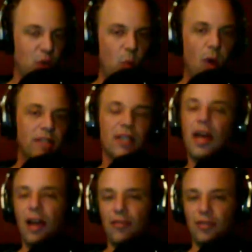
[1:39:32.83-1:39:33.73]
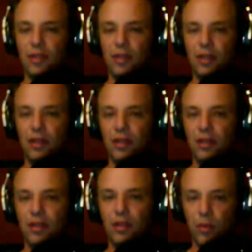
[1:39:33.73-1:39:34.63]
what's left?
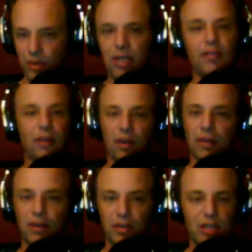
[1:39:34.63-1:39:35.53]
The receiver. There's